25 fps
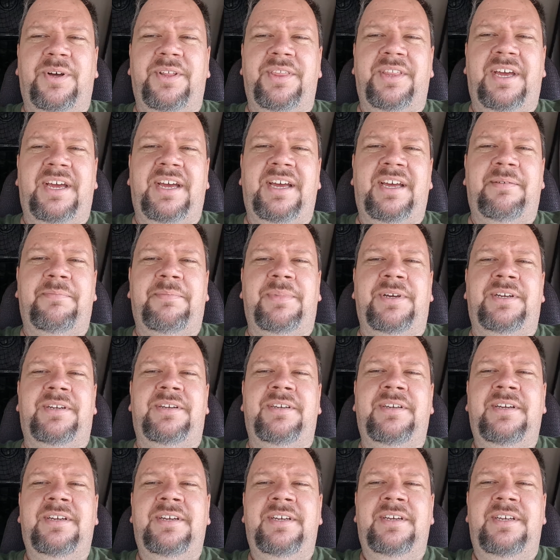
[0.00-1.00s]
on that, but
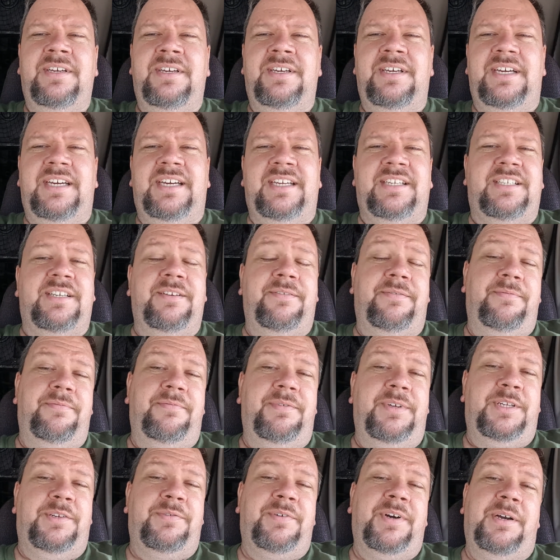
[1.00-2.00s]
it's
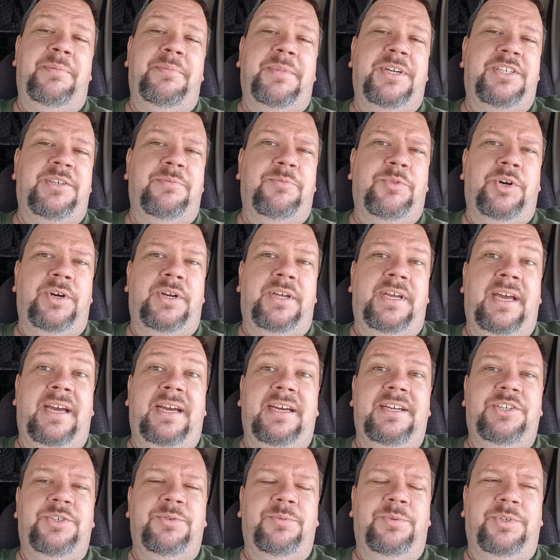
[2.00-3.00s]
very much a more
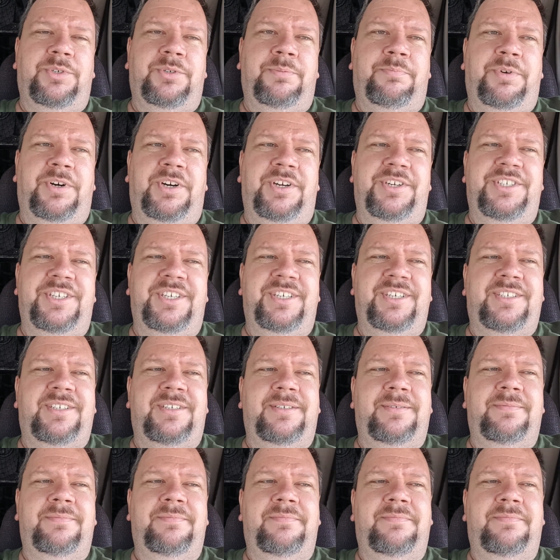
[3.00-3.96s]
casual project.